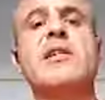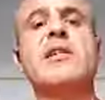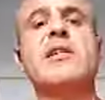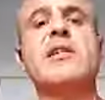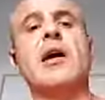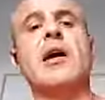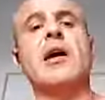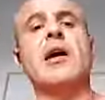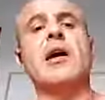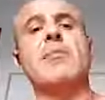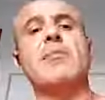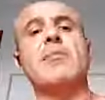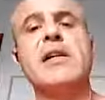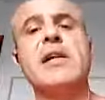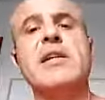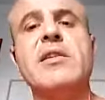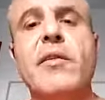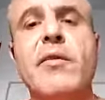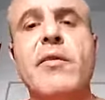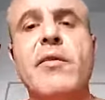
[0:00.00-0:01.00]
base
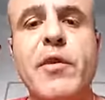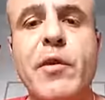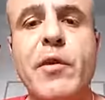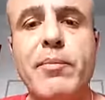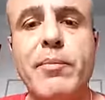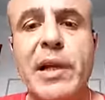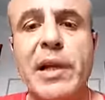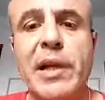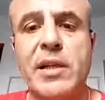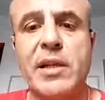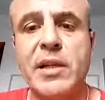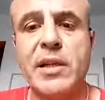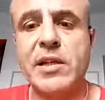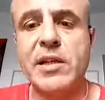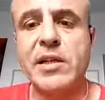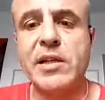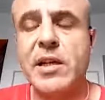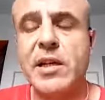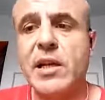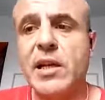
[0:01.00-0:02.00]
of completeness
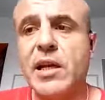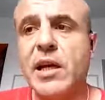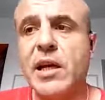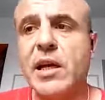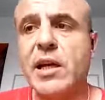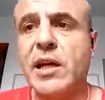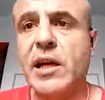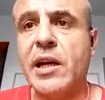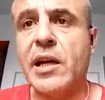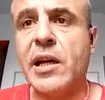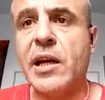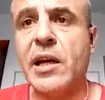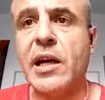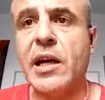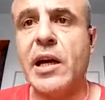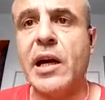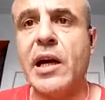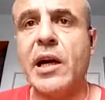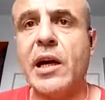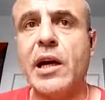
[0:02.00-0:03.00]
and
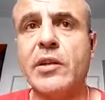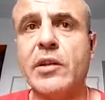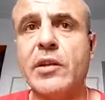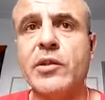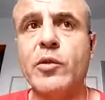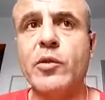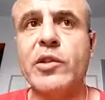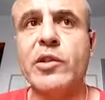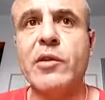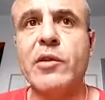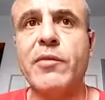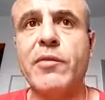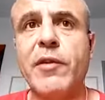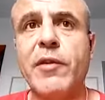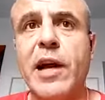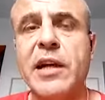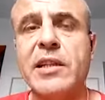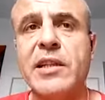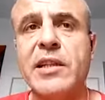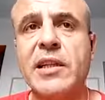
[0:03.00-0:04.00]
a total
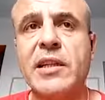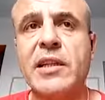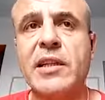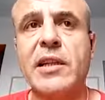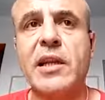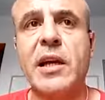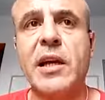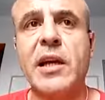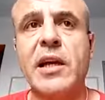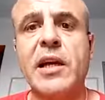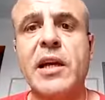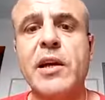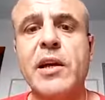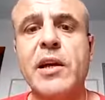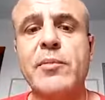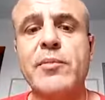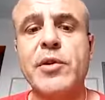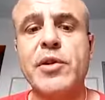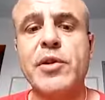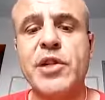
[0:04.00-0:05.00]
fractal
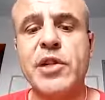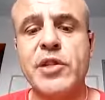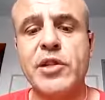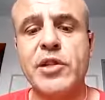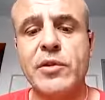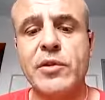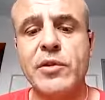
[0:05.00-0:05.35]
precision.